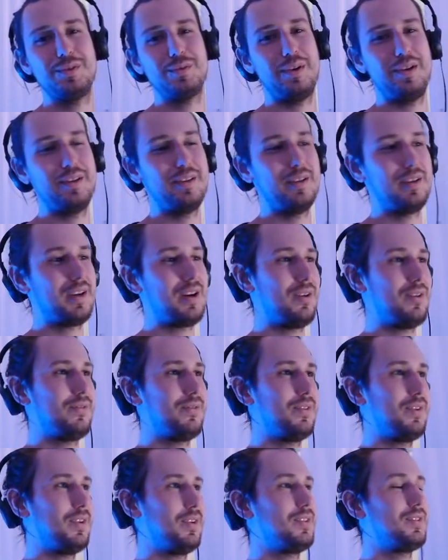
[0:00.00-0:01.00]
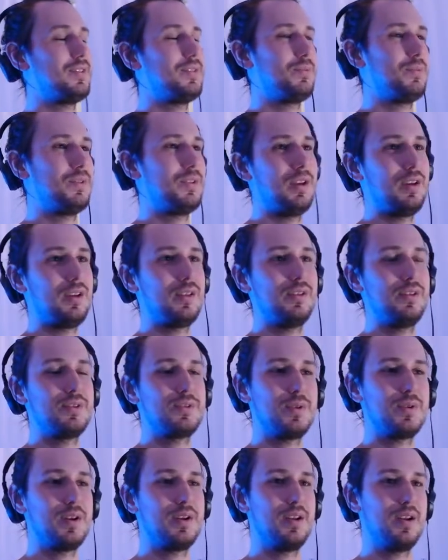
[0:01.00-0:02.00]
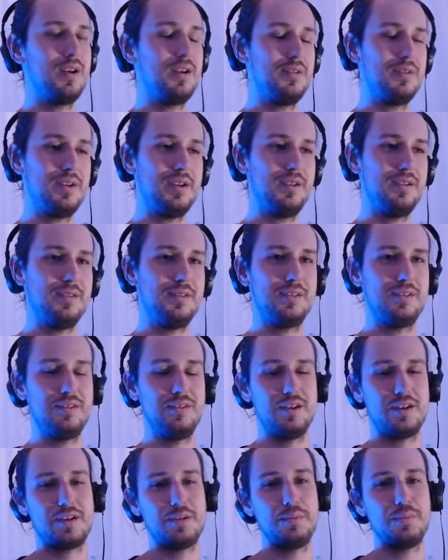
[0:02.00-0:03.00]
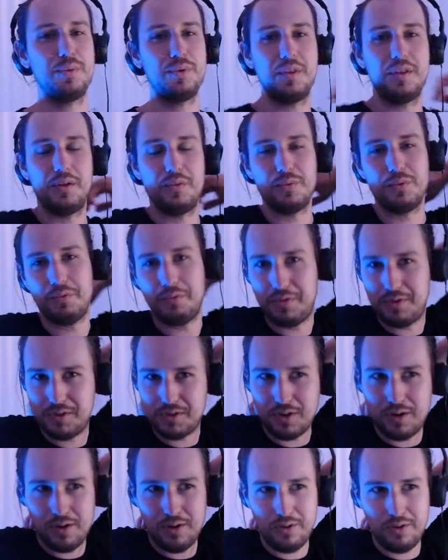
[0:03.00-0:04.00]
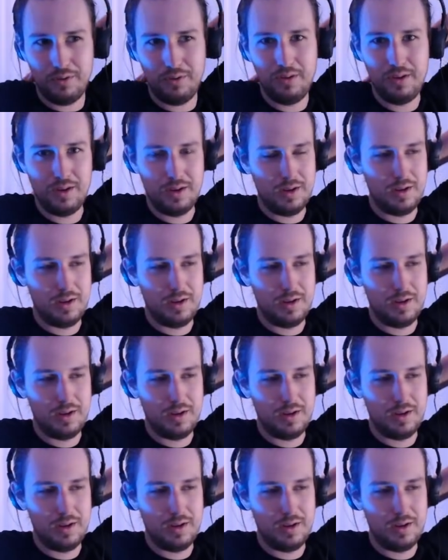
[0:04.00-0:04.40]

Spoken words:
why the counterfeit is ridiculous right now, and it completely ruins all